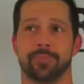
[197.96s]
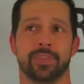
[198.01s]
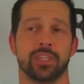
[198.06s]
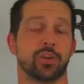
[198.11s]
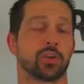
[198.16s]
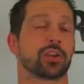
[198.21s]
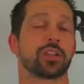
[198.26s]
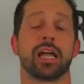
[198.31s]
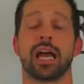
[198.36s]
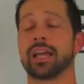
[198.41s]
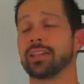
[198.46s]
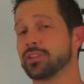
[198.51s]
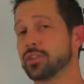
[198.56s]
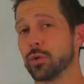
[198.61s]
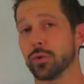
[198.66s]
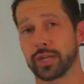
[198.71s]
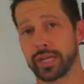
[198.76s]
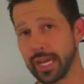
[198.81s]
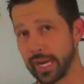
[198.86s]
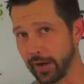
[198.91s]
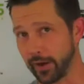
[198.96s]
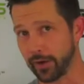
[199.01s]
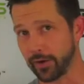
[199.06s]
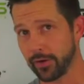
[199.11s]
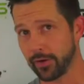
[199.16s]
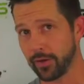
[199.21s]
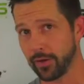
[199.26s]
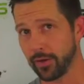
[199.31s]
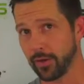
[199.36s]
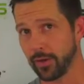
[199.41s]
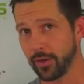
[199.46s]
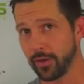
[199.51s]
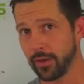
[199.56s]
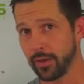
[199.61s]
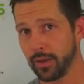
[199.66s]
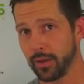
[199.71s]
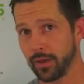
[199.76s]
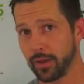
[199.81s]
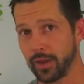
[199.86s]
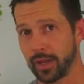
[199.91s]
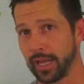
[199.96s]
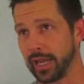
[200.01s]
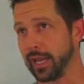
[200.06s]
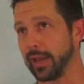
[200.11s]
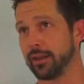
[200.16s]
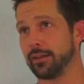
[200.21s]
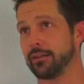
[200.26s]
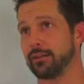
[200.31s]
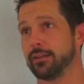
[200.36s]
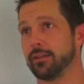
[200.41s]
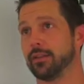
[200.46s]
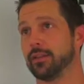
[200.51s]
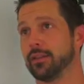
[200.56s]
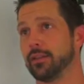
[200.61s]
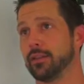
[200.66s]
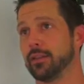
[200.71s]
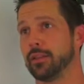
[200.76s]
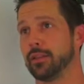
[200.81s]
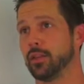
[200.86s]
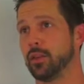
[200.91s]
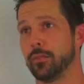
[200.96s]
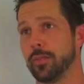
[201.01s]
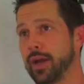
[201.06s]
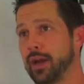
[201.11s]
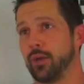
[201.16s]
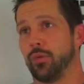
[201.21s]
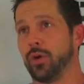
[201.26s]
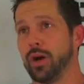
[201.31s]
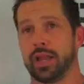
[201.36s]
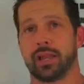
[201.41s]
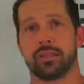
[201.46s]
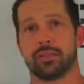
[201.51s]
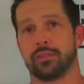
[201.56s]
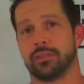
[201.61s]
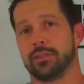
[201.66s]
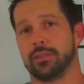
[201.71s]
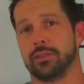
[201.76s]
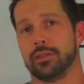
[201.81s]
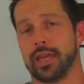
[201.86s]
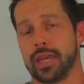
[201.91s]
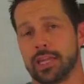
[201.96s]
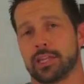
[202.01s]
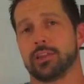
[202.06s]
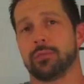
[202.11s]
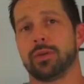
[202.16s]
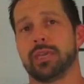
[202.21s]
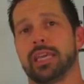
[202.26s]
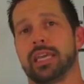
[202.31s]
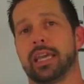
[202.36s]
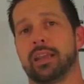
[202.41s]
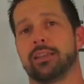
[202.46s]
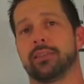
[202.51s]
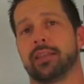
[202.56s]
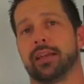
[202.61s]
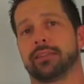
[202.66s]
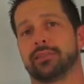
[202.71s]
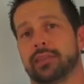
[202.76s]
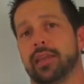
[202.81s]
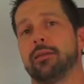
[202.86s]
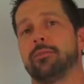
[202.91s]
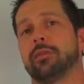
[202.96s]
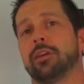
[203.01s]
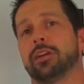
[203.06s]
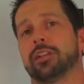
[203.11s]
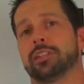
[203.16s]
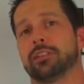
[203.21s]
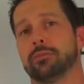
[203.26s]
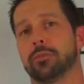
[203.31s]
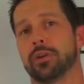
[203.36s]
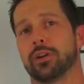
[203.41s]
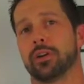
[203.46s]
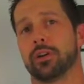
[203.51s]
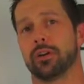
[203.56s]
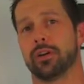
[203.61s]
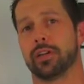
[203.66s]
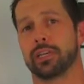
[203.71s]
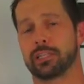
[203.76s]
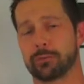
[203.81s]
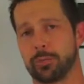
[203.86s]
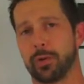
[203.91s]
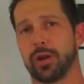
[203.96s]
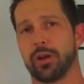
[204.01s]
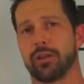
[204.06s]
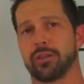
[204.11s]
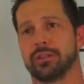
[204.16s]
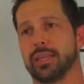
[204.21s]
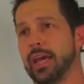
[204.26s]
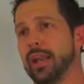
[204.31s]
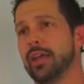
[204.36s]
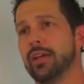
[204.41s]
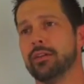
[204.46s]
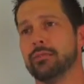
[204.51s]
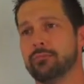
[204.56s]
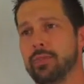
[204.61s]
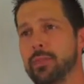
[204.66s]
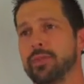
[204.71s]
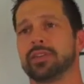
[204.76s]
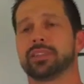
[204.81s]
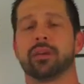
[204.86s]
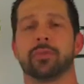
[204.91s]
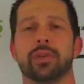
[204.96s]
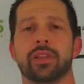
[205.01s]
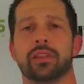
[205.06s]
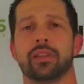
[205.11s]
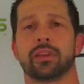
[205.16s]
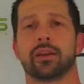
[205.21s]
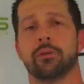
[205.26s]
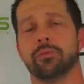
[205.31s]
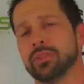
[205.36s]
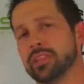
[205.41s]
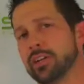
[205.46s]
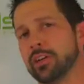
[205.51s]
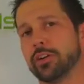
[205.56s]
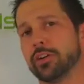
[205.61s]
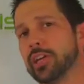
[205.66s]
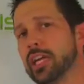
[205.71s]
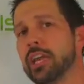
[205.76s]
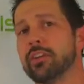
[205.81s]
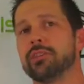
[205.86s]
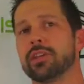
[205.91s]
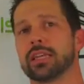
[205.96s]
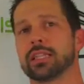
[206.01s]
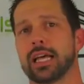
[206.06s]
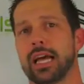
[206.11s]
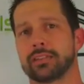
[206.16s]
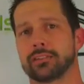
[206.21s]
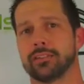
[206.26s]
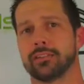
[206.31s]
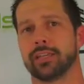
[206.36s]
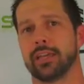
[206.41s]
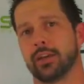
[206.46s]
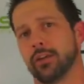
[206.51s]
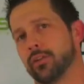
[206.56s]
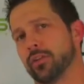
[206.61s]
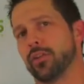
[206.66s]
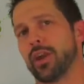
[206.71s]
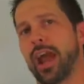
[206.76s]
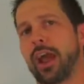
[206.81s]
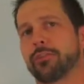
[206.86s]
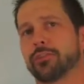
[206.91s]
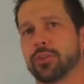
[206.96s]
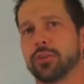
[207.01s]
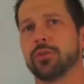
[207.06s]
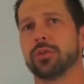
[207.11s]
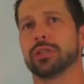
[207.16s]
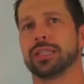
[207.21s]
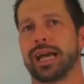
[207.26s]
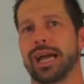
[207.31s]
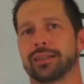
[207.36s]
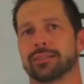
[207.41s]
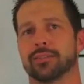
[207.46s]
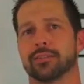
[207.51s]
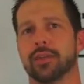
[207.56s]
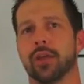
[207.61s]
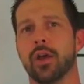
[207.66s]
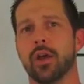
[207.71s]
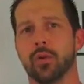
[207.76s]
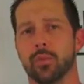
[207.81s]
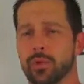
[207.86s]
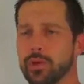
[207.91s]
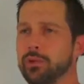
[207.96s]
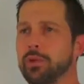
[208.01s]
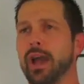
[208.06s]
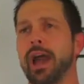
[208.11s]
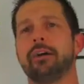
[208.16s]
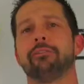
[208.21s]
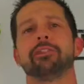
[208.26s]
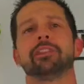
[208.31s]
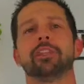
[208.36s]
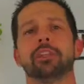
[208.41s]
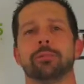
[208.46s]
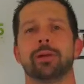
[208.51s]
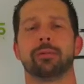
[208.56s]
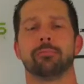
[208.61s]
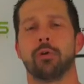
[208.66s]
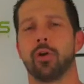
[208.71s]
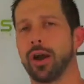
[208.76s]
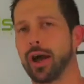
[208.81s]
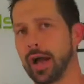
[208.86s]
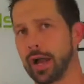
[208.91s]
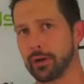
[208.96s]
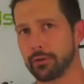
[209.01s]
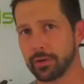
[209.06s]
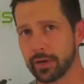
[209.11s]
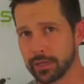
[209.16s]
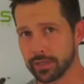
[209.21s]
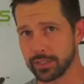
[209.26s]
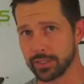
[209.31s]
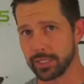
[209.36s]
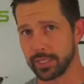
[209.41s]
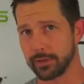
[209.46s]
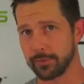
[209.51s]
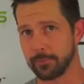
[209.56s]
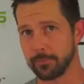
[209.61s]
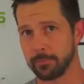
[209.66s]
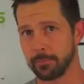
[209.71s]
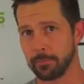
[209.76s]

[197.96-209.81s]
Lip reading: Your clients don't care. And no matter what, they should be getting that same customer experience that maybe somebody that comes in your evening classes get, or your afternoon classes, when you have a little bit more higher energy.